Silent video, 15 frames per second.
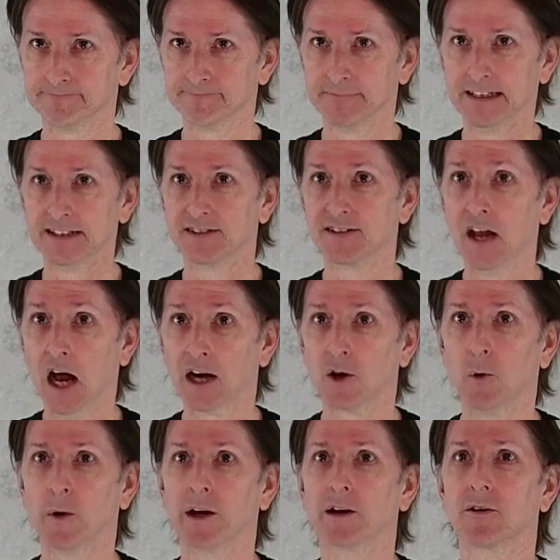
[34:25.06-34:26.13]
It's not
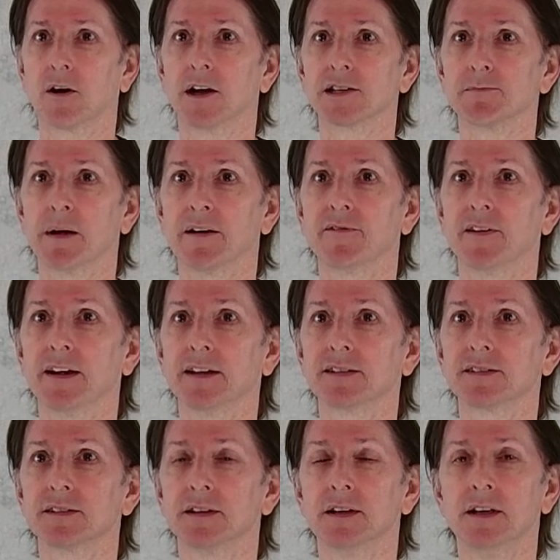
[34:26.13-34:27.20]
going across my
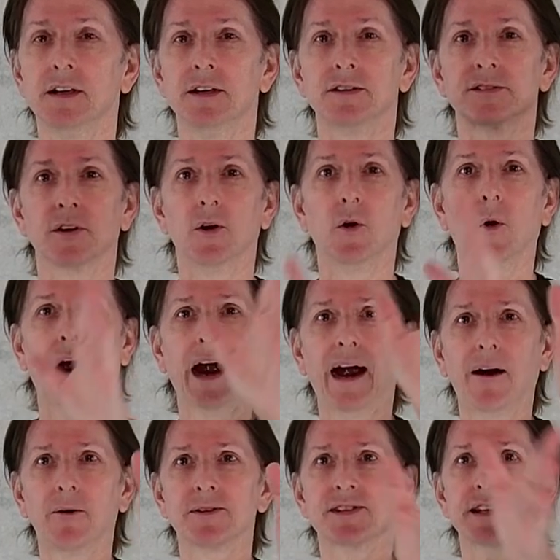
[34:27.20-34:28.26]
face. So
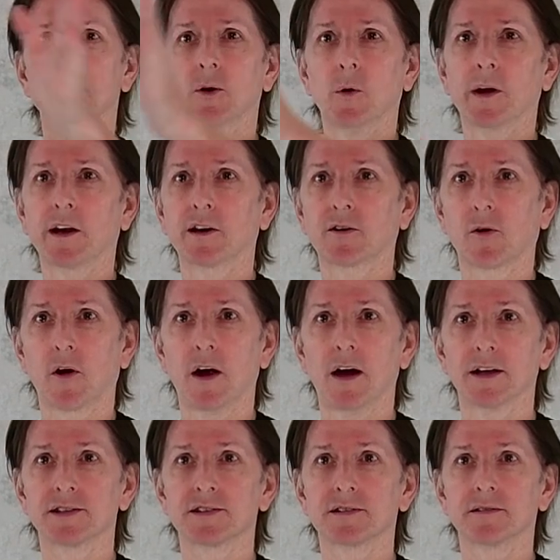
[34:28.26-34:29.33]
how is it going
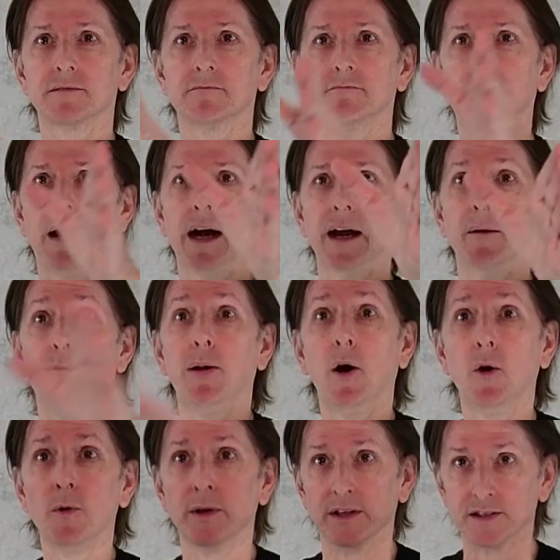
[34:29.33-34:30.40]
across my
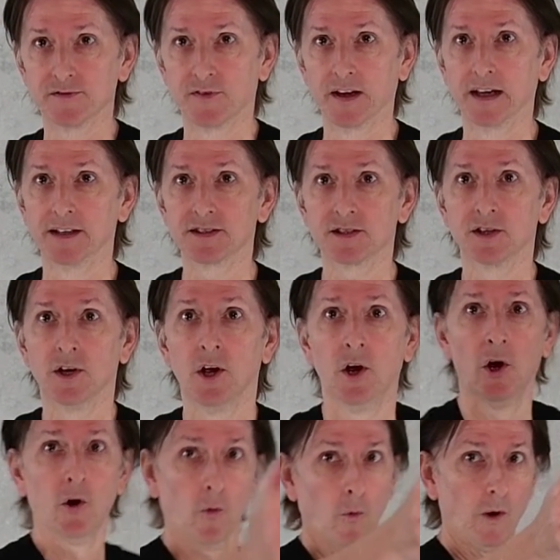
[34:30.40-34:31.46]
opponent's face?
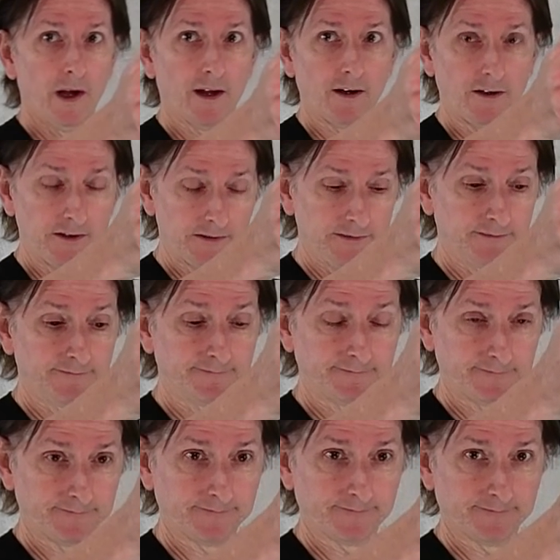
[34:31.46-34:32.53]
Well,
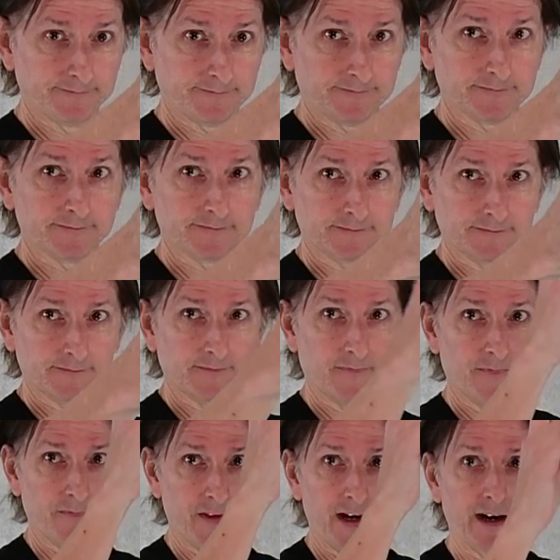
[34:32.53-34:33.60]

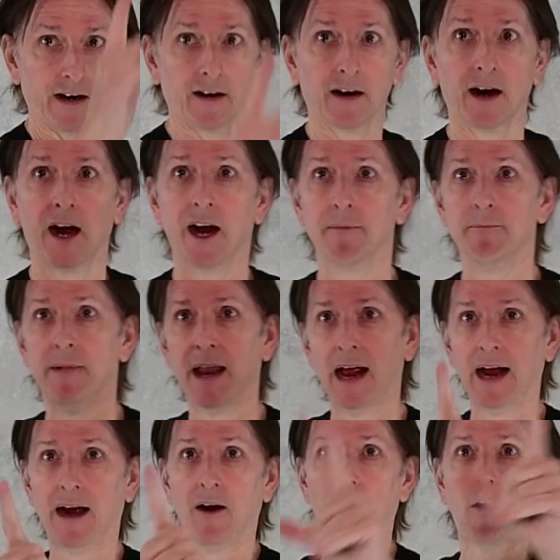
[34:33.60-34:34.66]
there. I'm
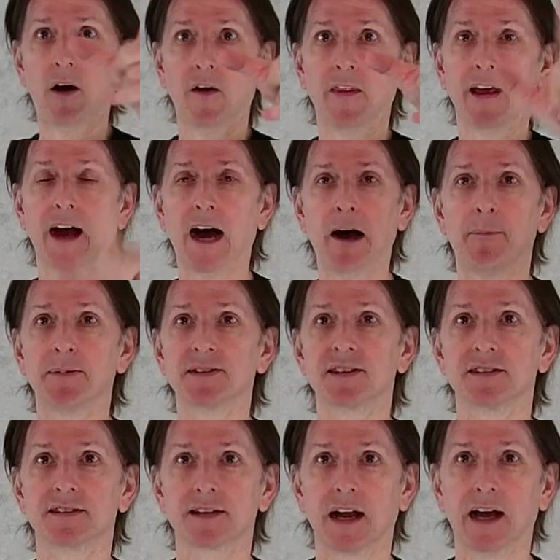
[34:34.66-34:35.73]
now on the opposite
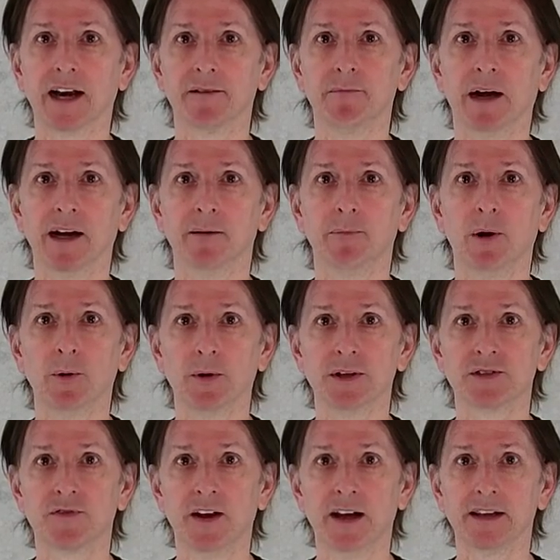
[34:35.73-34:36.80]
side of my opponent's
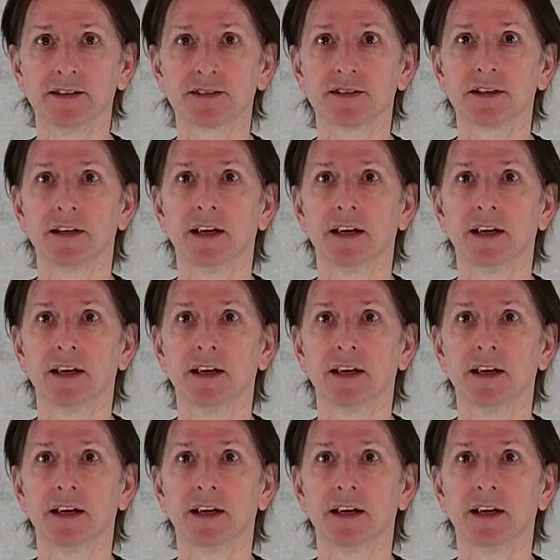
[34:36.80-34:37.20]
face.